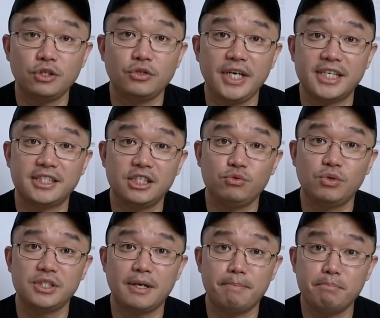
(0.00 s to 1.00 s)
So yes, this
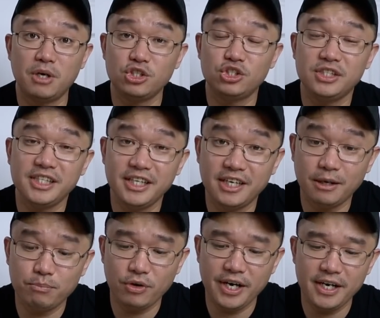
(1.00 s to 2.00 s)
was a much needed
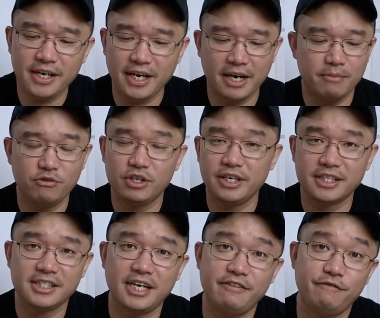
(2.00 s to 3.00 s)
upgrade and I'm really
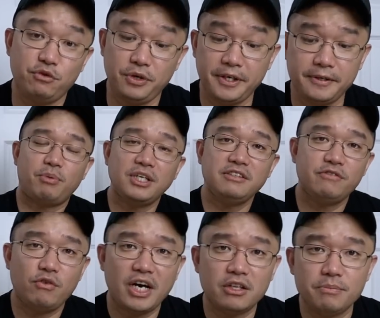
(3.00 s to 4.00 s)
excited for it. The price
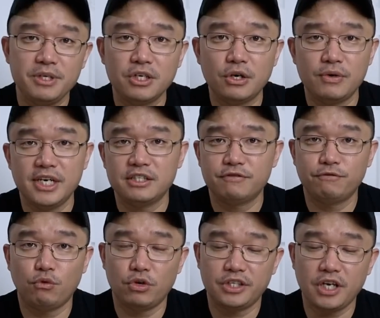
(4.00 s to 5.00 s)
of the regular Pico is
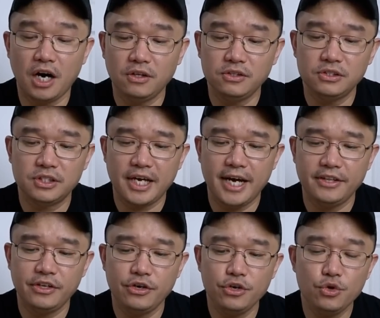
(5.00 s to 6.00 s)
$4
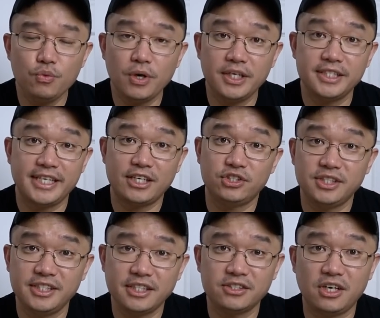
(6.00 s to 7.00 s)
and the new one is actually
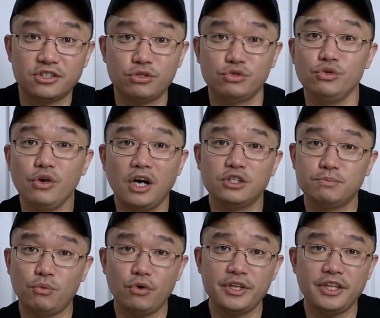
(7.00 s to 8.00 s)
$6. So $2
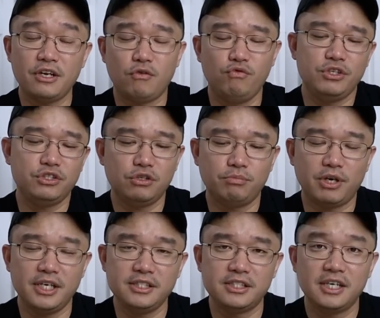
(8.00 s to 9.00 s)
more than the original
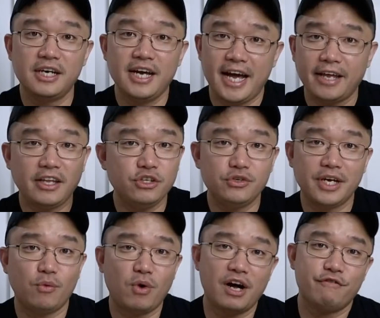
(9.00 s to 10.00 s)
price, and then you
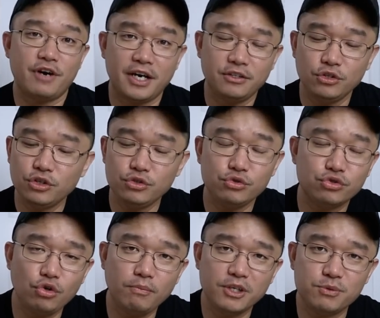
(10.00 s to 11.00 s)
get Wi-Fi. You could do
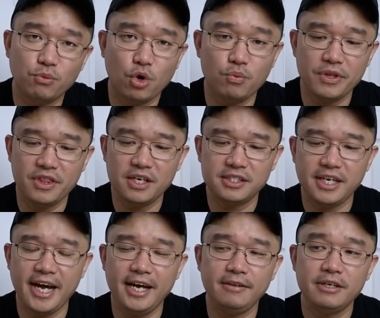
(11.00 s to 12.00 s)
so much more with this,
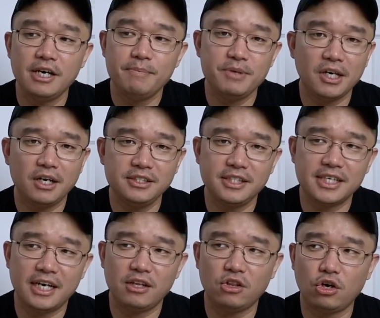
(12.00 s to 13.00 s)
and because it's
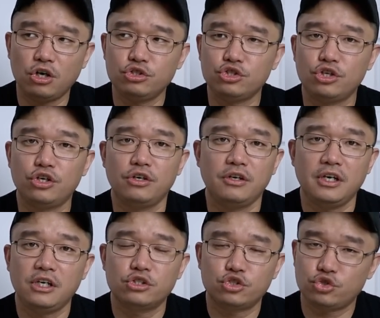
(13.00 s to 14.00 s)
got a larger
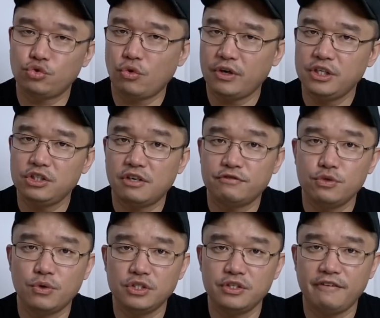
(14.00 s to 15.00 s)
storage of
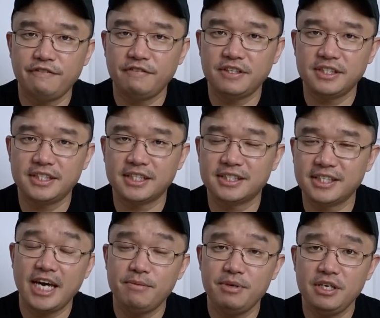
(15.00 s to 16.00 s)
256
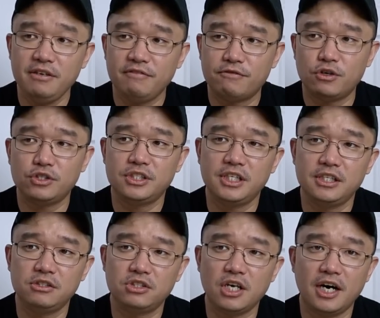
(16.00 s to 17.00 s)
KB
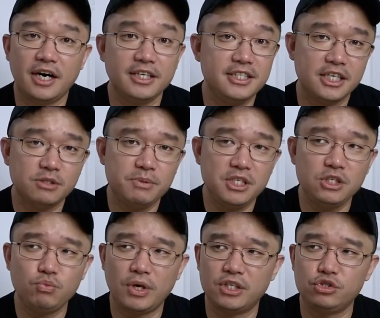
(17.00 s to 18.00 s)
versus the
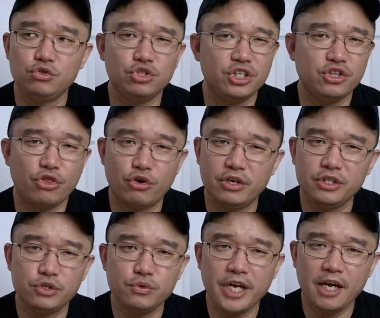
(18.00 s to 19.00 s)
ESPs where it's usually
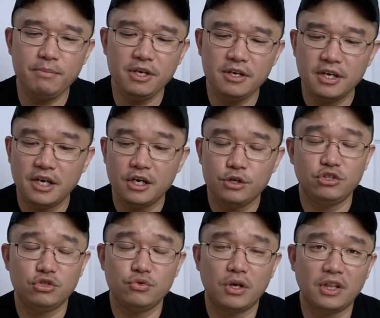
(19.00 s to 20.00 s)
32 KB, and
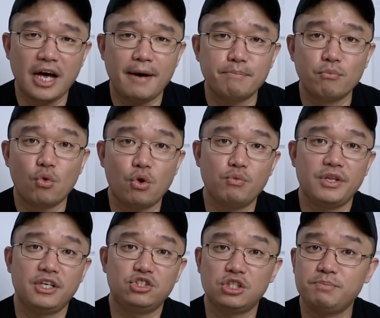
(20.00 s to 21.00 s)
you could do a lot more
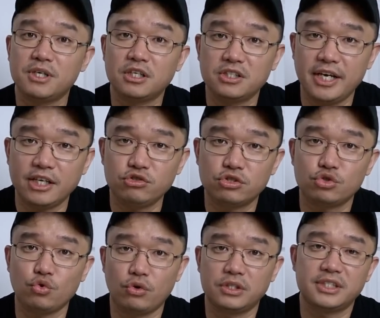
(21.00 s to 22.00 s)
with it just because of the extra
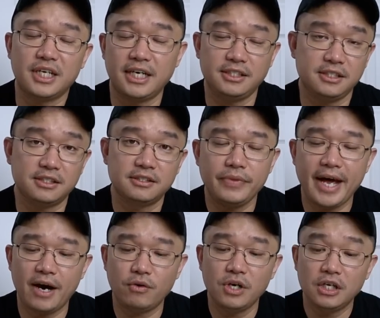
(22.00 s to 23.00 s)
storage sizes.
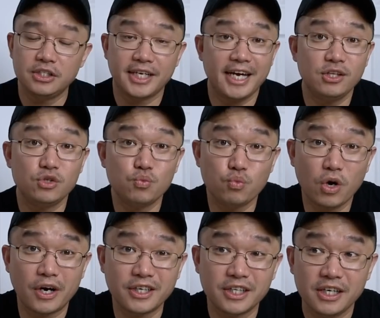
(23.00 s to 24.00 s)
Now, to get it to
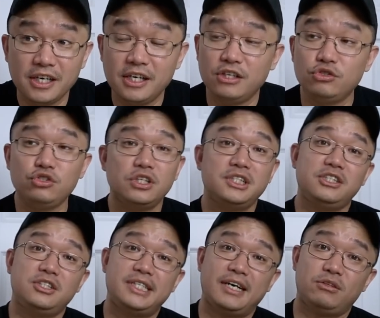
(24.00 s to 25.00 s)
work, you just
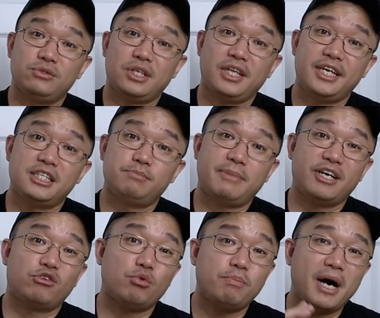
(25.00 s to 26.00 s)
need to download the latest
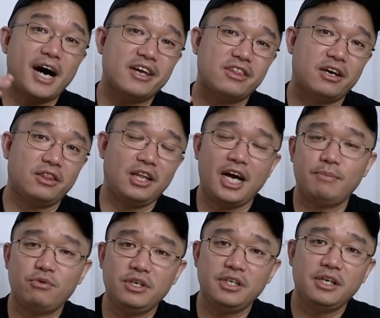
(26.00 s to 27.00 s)
MicroPython
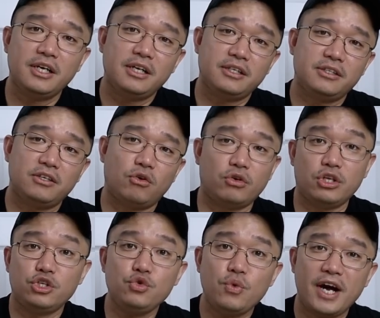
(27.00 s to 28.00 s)
library or
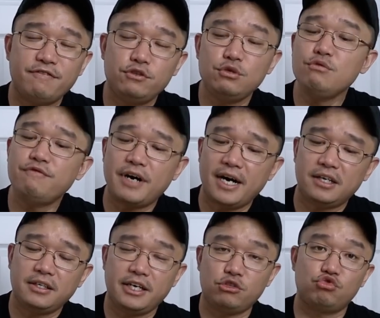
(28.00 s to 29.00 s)
the UF2
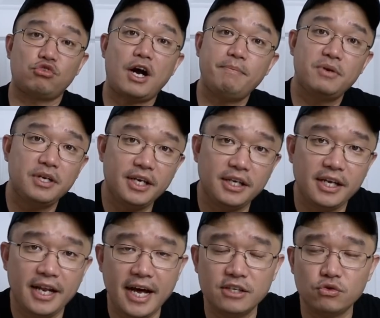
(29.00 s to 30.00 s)
file and drop it in.
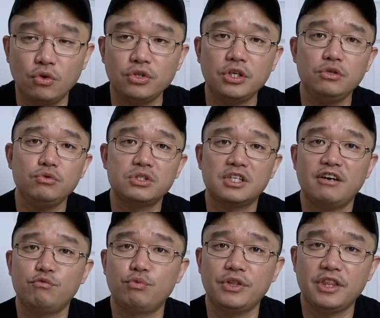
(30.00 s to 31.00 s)
It has all the new
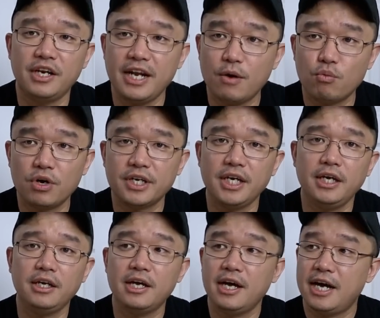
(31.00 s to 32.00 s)
stuff with the
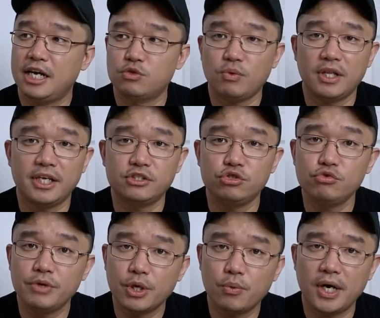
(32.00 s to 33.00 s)
networking as well as
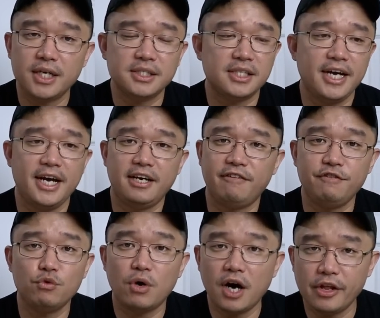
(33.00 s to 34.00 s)
URequest and a
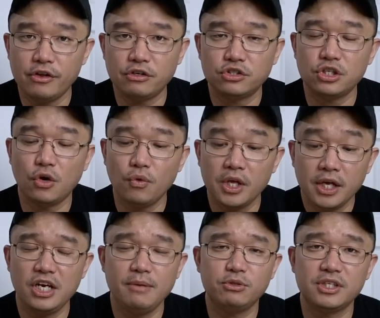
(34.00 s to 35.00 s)
few others. So
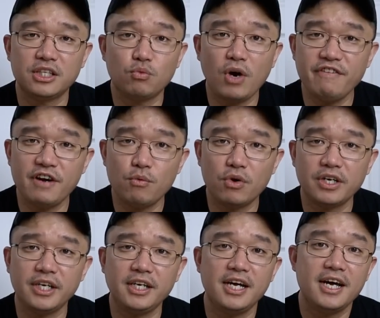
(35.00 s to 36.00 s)
you're able to get the Wi-Fi
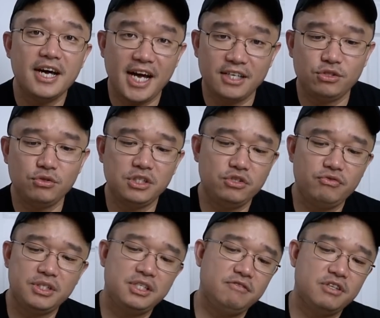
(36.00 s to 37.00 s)
working as soon as you
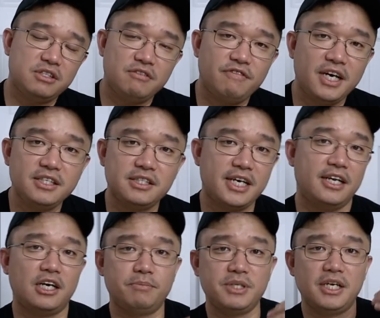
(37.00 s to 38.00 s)
receive this device
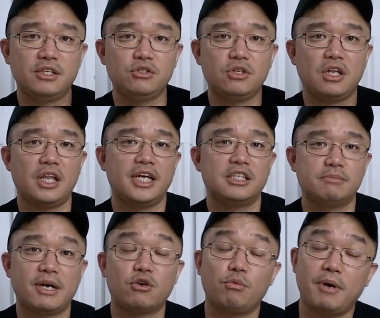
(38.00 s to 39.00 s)
and updating to the
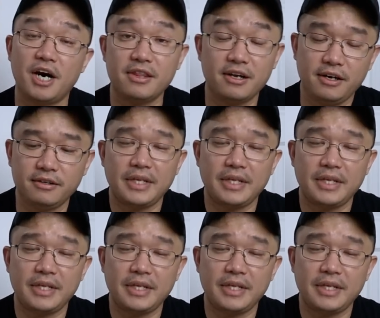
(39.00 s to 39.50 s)
latest MicroPython.